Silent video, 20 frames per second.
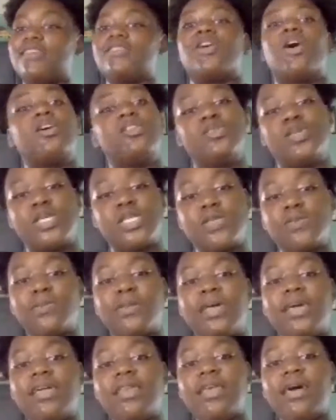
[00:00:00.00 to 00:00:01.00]
It's hard to
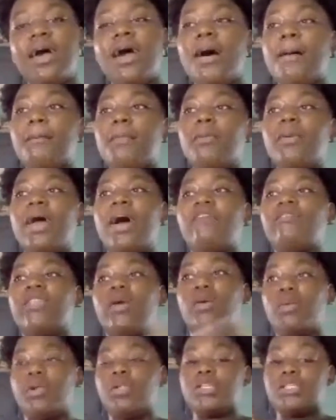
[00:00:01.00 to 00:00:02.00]
explain, but we
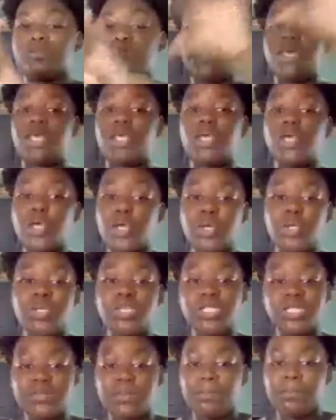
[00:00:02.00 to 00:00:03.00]
have like one of those big,
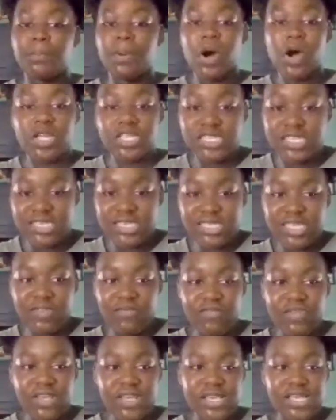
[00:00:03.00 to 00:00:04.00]
huge, boxy
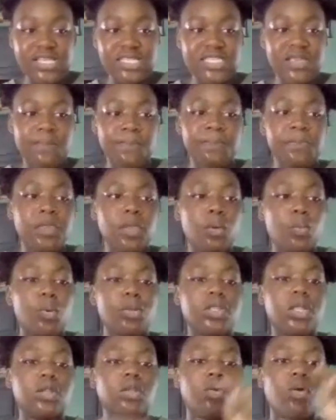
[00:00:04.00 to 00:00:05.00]
TVs
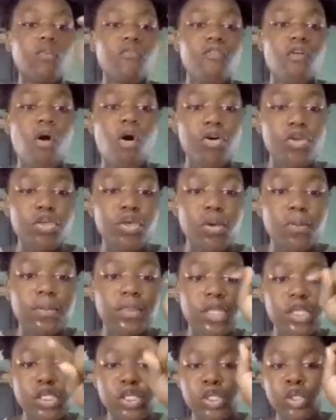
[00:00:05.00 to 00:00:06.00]
with a little
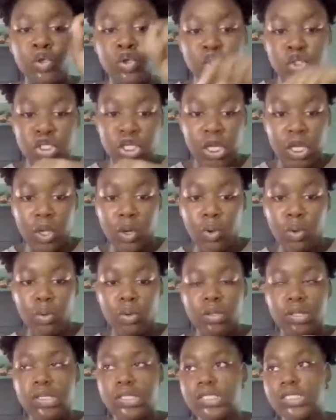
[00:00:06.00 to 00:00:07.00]
volume and the little
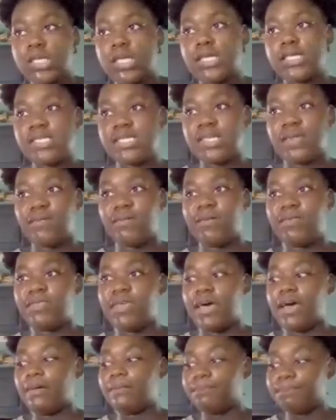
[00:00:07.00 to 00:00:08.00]
channels and stuff
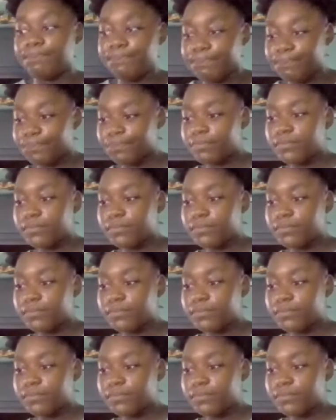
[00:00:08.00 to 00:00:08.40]
like that.